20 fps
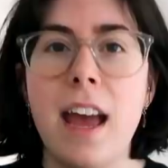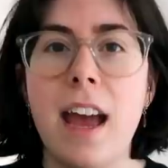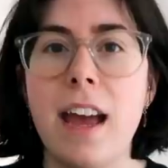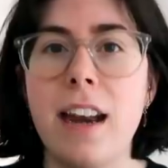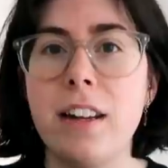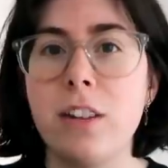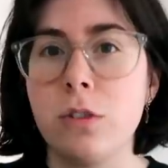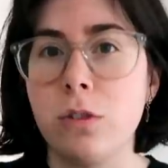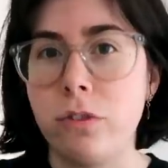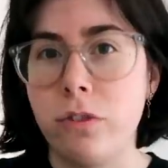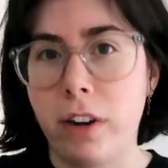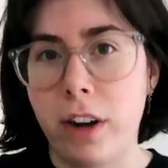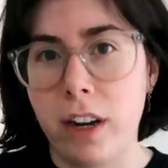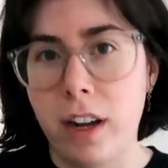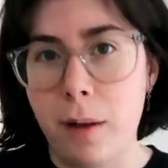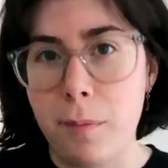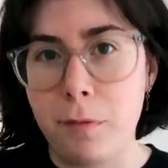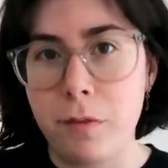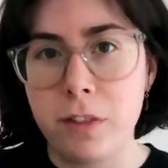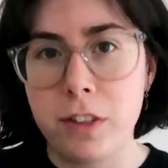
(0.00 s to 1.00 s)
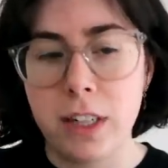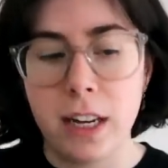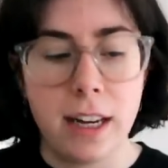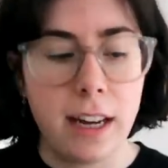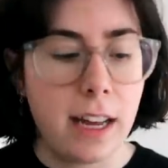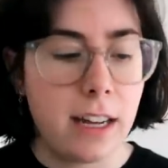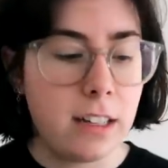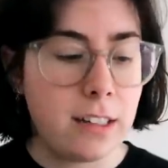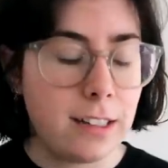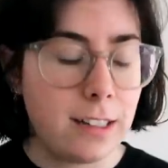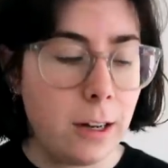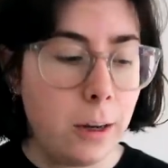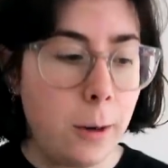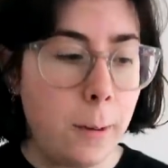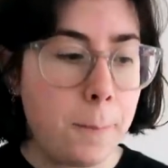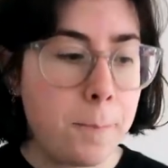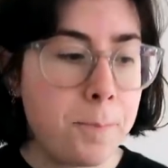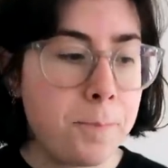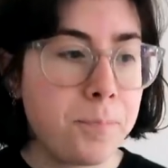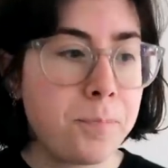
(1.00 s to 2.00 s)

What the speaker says: and it's all very comforting. And so